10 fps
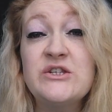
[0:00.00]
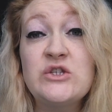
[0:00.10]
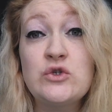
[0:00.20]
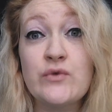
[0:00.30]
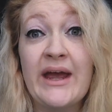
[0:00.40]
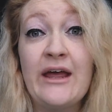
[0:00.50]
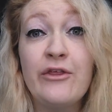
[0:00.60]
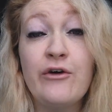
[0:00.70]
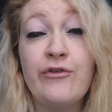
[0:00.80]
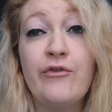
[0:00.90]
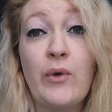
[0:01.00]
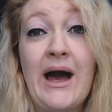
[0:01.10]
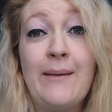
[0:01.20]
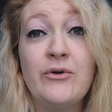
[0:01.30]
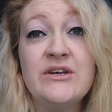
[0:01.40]
strength of the
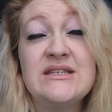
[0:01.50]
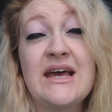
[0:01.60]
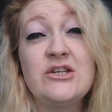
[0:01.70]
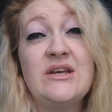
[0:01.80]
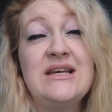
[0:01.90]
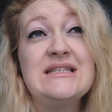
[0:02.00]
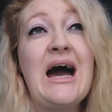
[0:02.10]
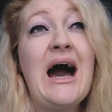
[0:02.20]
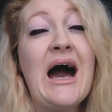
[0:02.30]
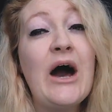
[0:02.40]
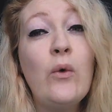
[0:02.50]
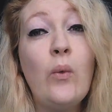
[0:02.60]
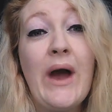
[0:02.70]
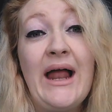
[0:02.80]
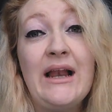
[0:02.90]
vocabulary section is how
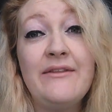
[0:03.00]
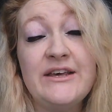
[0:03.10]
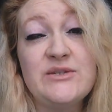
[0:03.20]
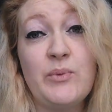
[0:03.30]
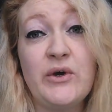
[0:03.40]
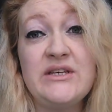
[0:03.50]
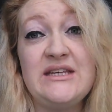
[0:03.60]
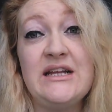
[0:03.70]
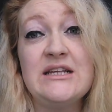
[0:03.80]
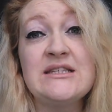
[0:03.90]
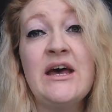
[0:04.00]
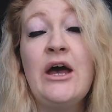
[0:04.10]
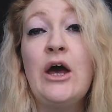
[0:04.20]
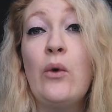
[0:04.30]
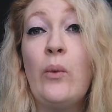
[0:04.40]
well this book deals
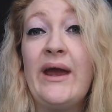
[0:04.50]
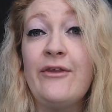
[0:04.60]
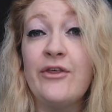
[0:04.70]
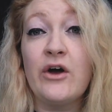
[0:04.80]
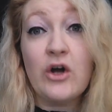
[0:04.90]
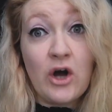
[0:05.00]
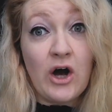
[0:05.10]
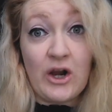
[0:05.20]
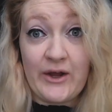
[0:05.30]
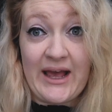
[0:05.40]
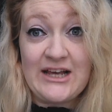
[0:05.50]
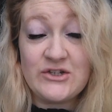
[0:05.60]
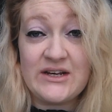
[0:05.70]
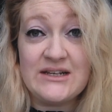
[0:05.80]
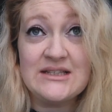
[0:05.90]
with
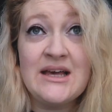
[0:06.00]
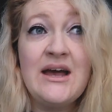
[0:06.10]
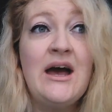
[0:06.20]
collocations.